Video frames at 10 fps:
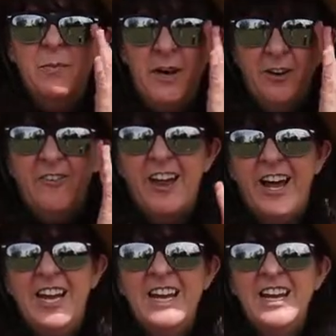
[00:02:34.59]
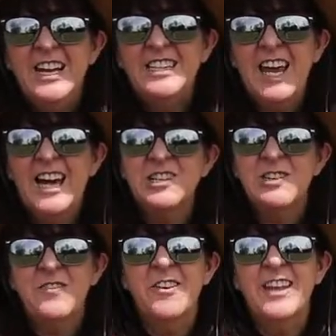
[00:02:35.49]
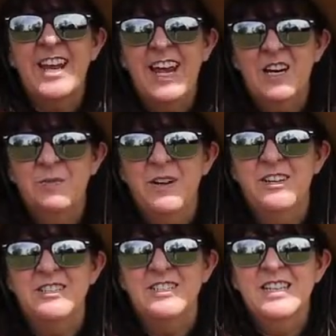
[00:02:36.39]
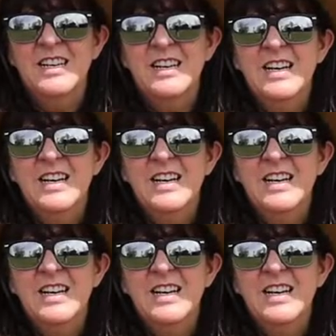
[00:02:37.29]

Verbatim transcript: for a butterfly, it's actually for the caterpillars.